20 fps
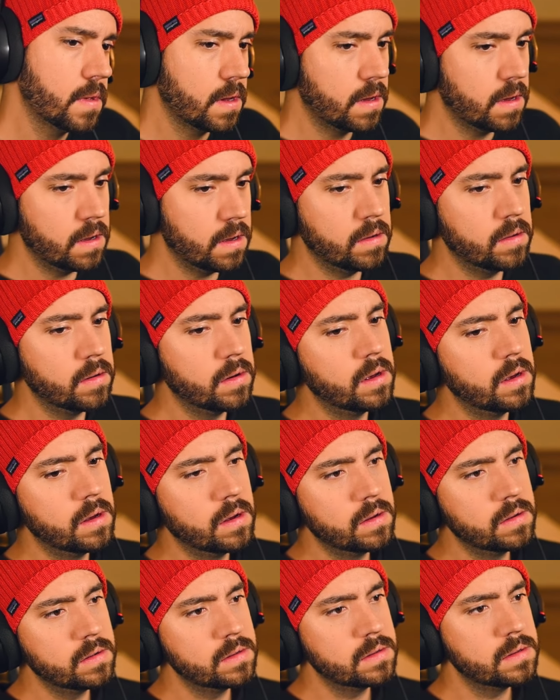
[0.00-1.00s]
Oh,
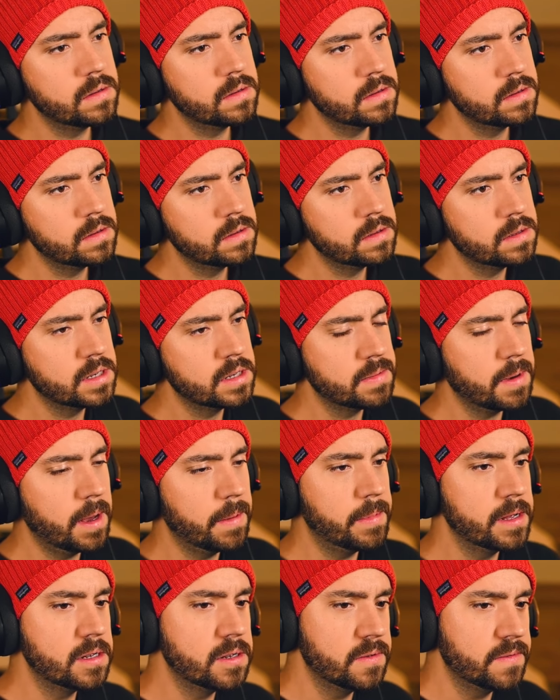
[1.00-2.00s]
no. This might
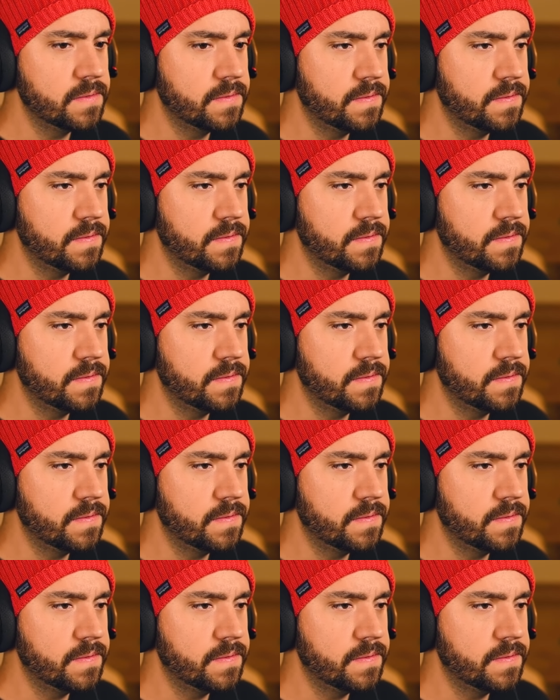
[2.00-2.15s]
be too...